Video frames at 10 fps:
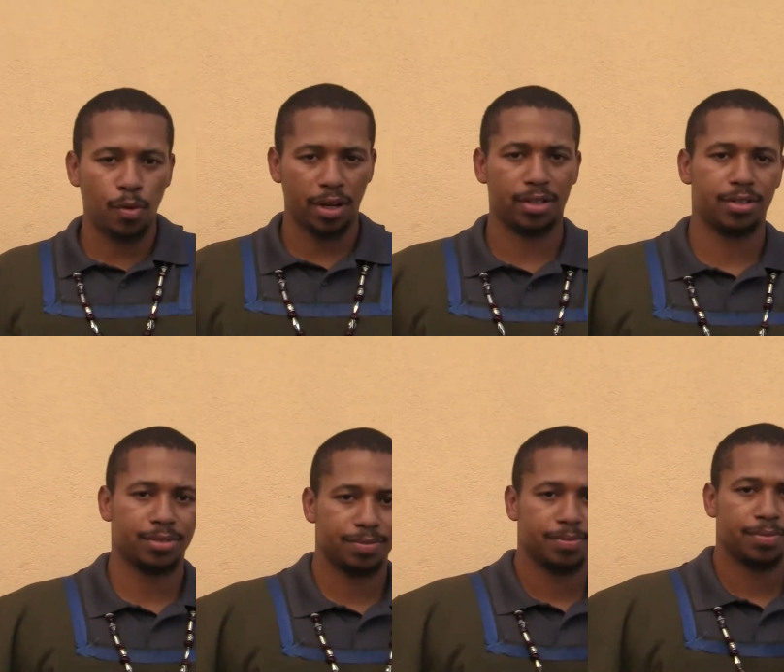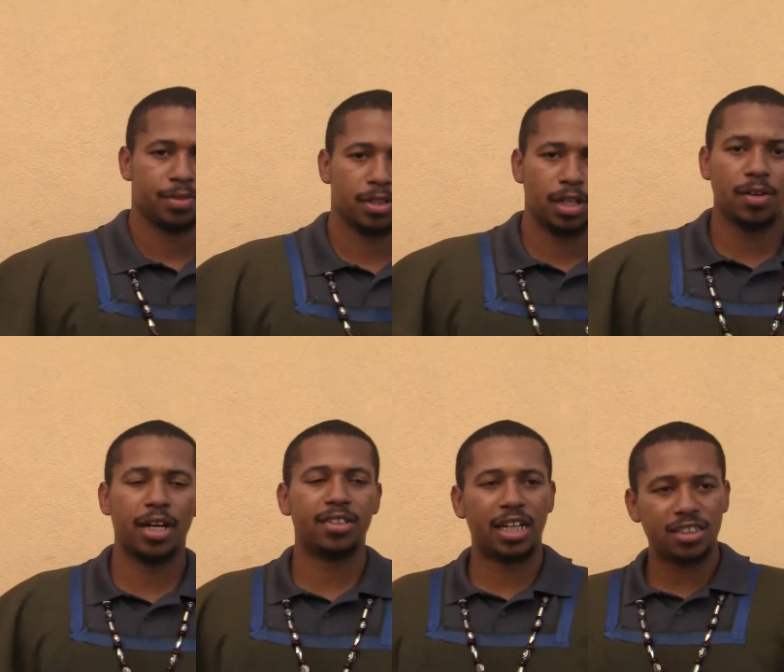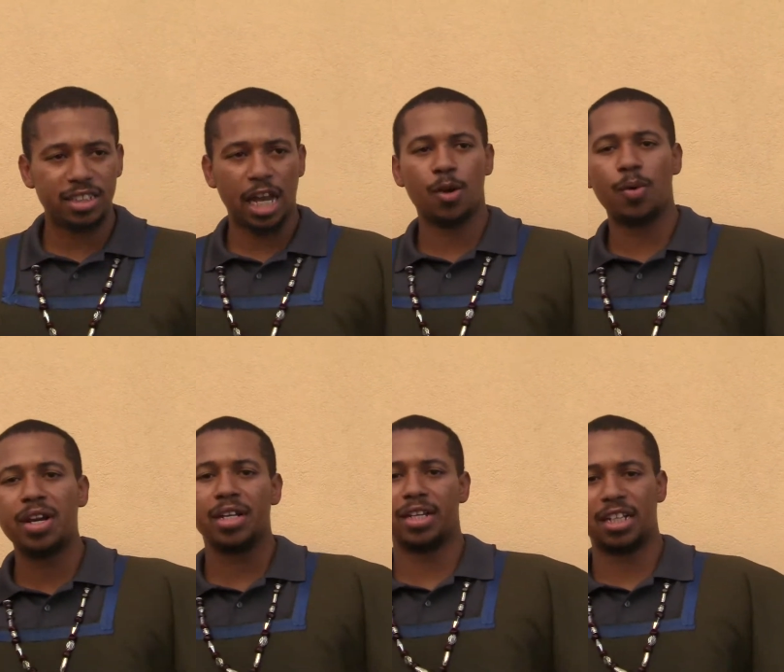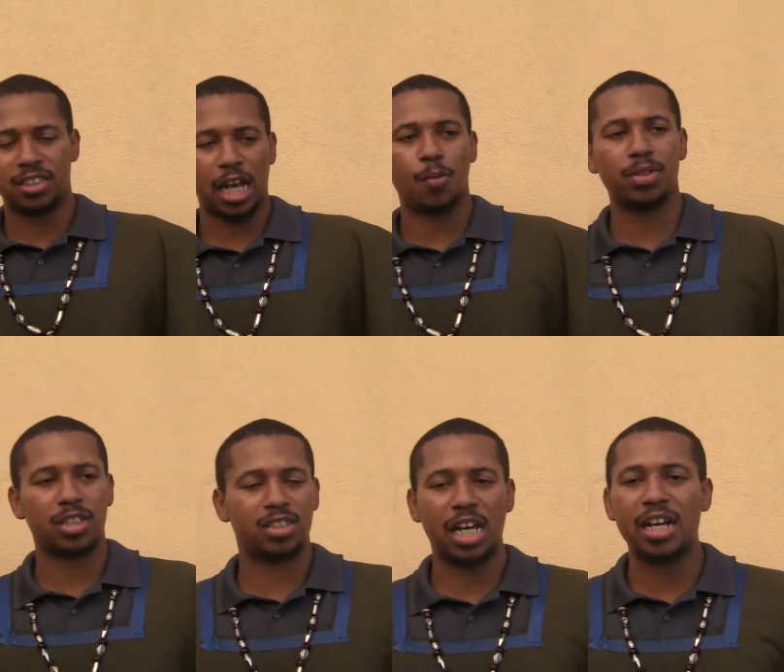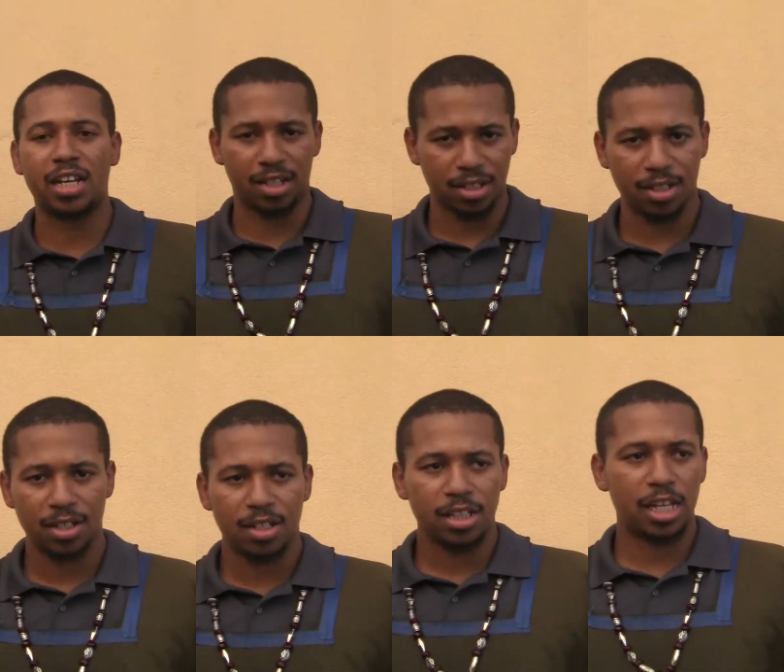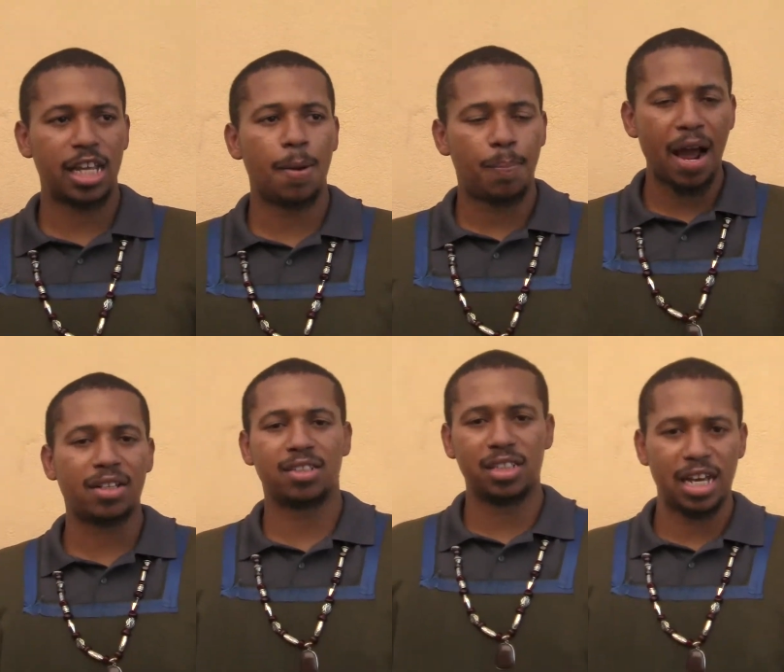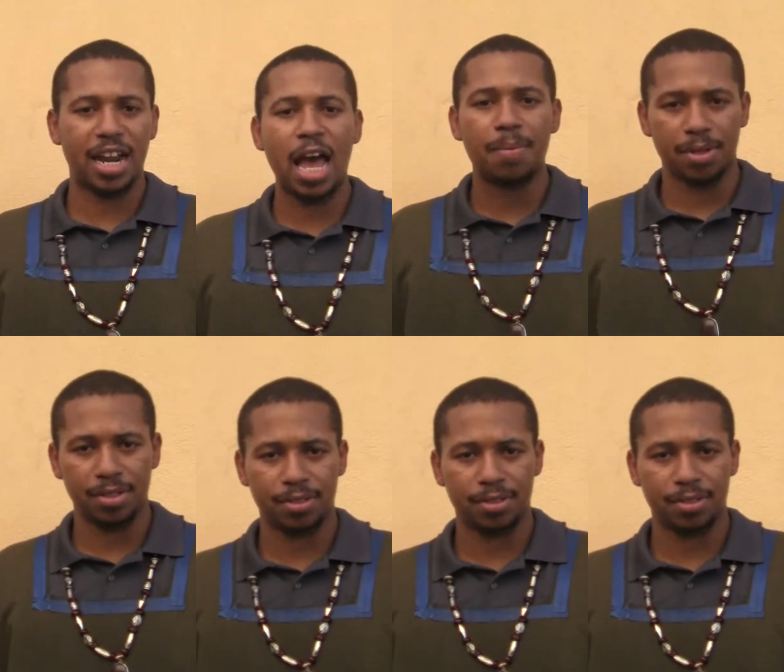point. You know, they stayed with it. They stayed with the study, that practice and that habit.